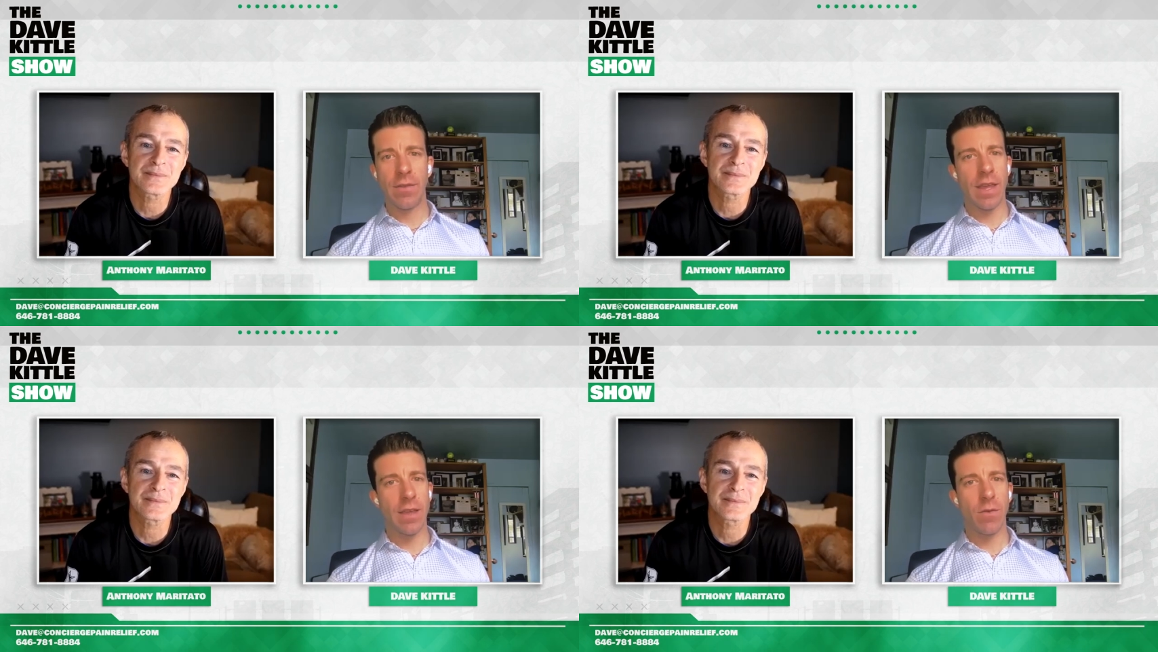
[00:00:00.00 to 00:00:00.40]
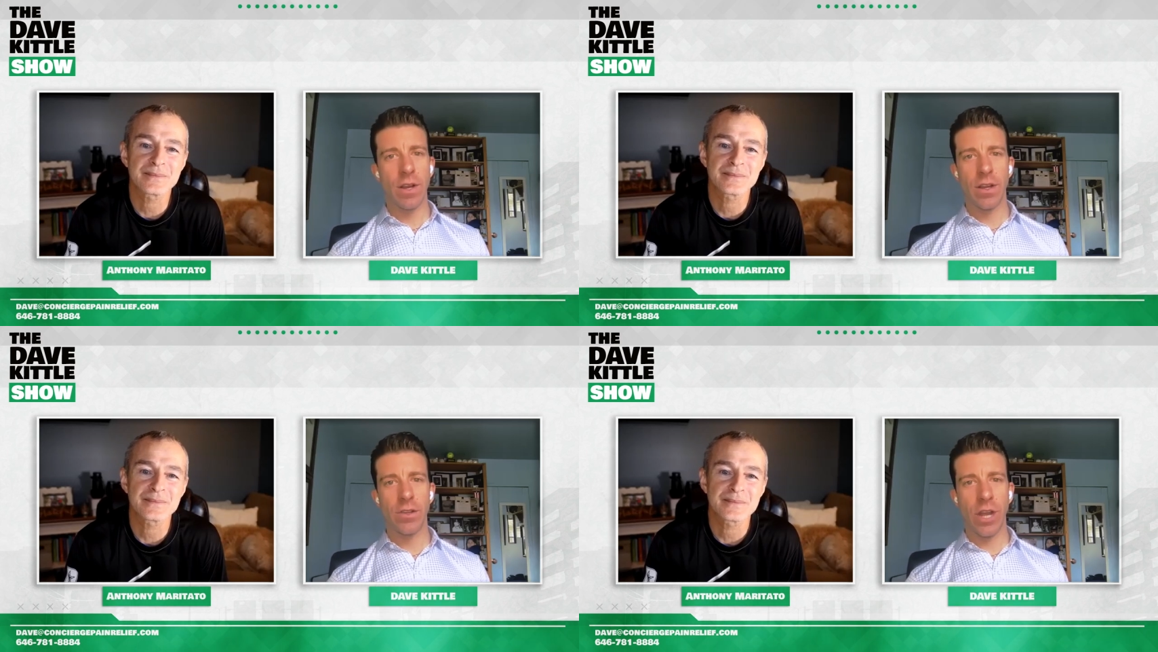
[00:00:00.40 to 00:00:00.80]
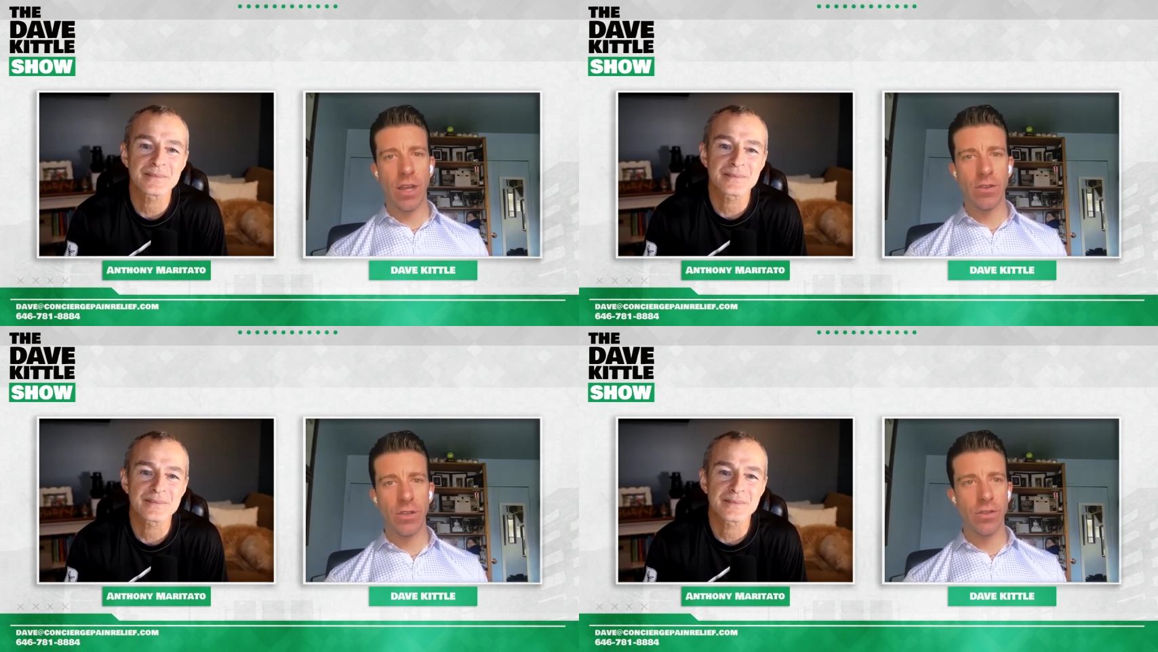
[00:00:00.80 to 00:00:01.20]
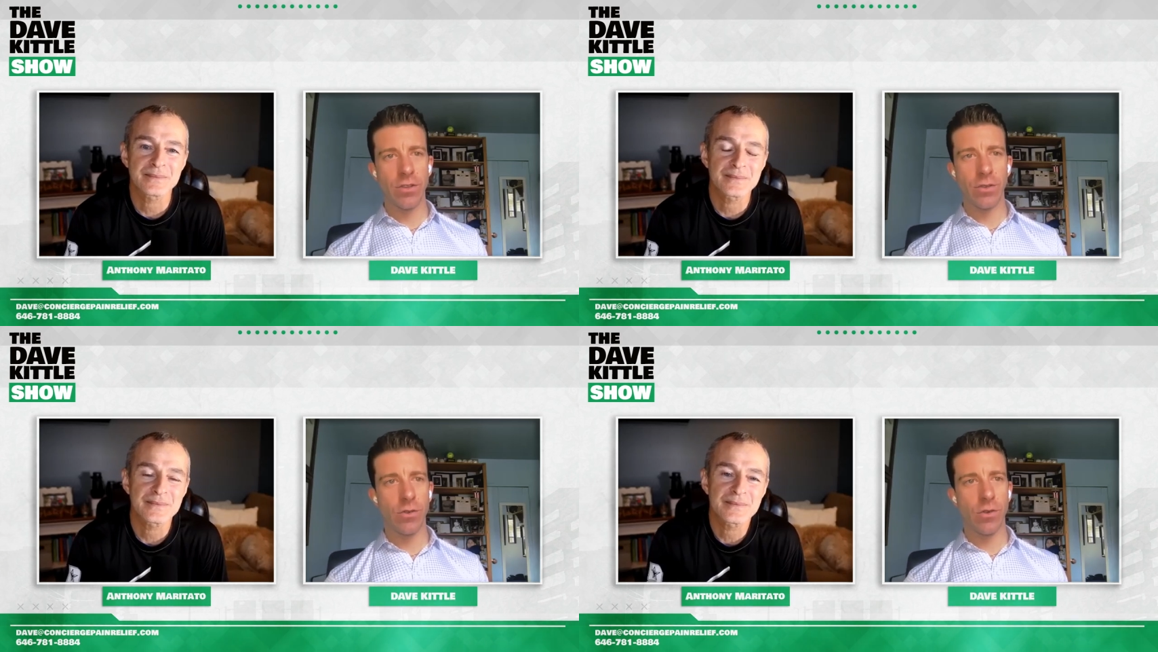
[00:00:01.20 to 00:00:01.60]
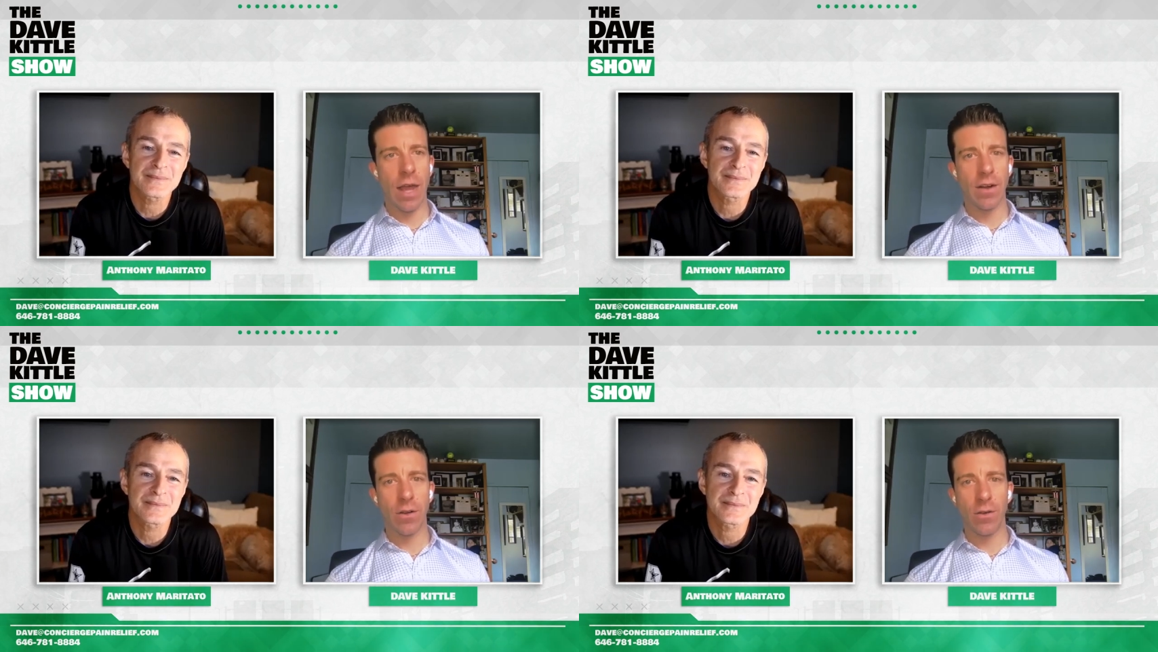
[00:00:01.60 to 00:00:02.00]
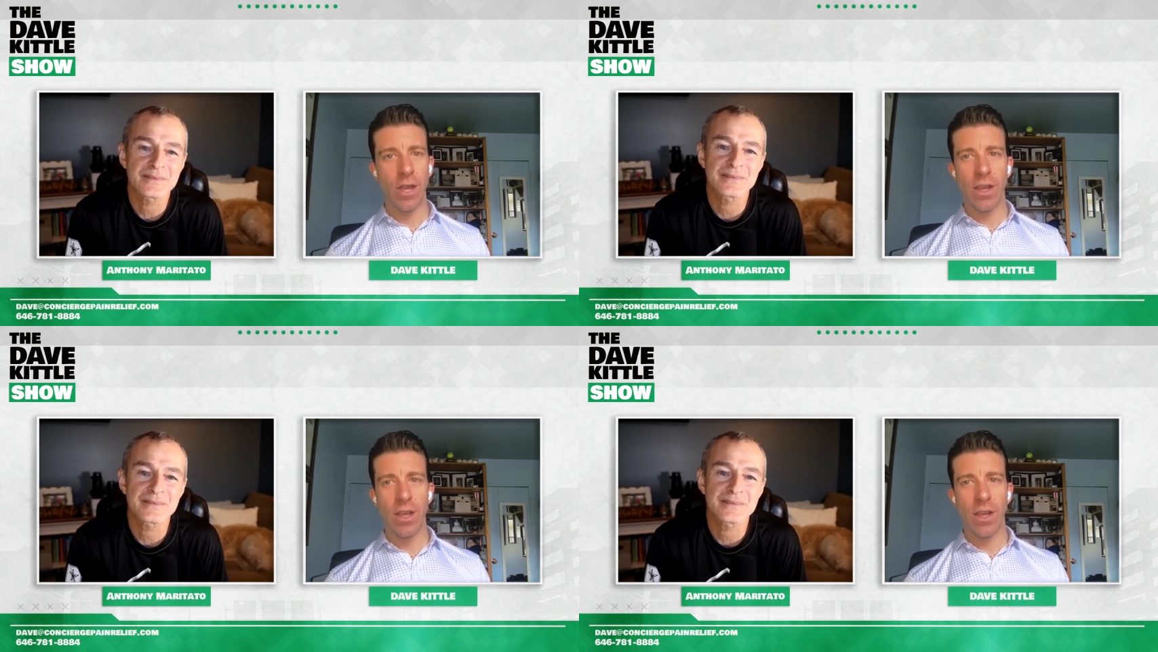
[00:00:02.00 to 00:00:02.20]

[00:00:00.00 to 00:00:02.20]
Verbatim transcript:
Speaker 1: They wanted to change and do, I don't know,